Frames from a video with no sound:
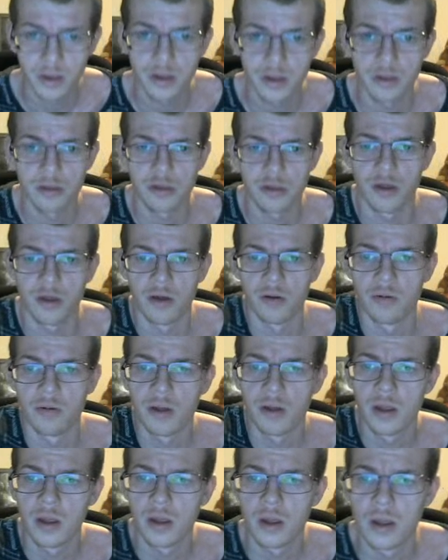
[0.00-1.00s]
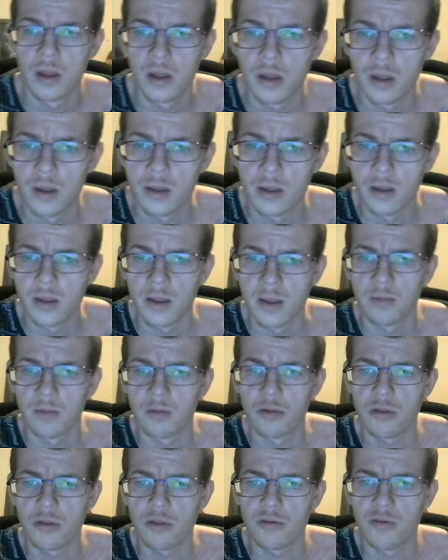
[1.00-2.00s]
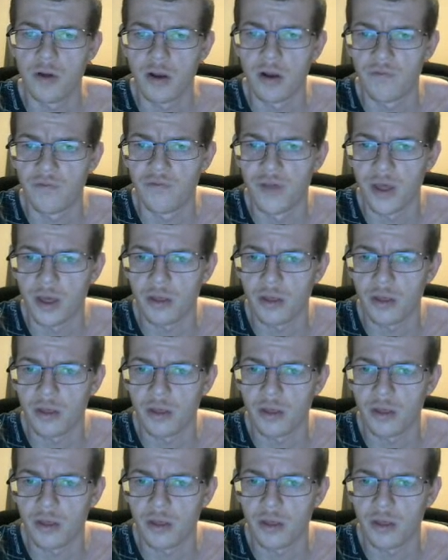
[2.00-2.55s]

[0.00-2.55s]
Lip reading: So I'm just trying to think.